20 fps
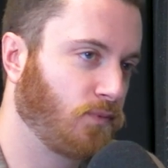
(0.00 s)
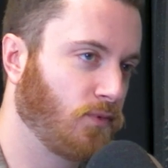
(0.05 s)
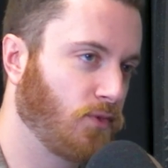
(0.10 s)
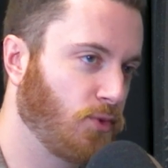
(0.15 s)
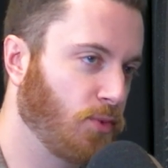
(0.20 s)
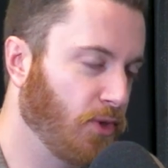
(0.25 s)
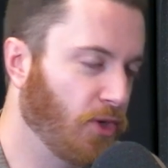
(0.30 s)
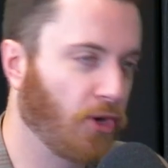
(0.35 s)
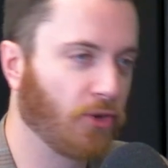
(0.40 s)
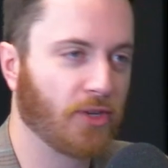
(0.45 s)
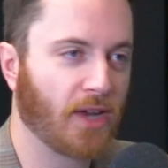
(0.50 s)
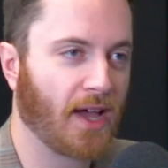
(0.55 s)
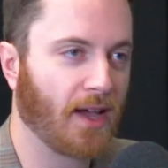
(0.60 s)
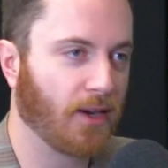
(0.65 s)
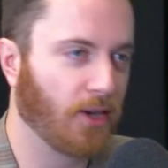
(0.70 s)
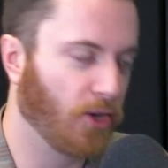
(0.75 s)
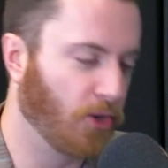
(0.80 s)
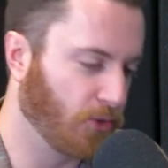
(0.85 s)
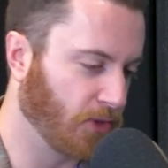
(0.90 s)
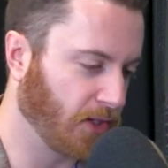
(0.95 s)
So we know
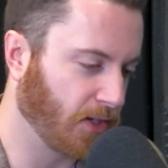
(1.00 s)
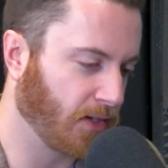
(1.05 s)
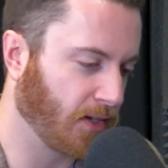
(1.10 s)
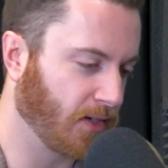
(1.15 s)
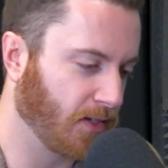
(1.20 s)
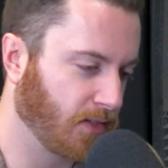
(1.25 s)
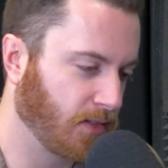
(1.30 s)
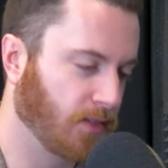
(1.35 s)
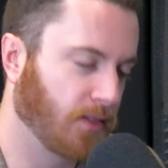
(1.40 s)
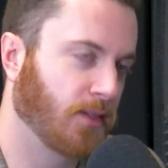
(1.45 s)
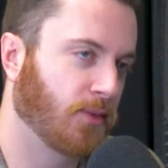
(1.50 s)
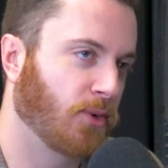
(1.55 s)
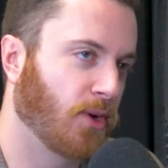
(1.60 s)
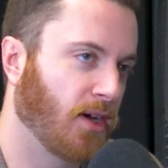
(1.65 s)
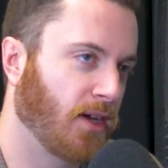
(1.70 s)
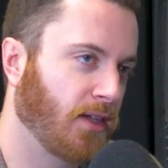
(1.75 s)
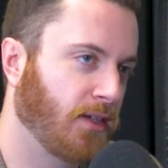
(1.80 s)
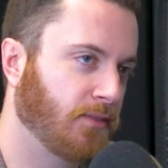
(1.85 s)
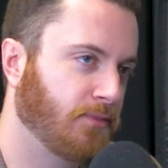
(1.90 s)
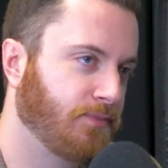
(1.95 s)
not owning anything, right?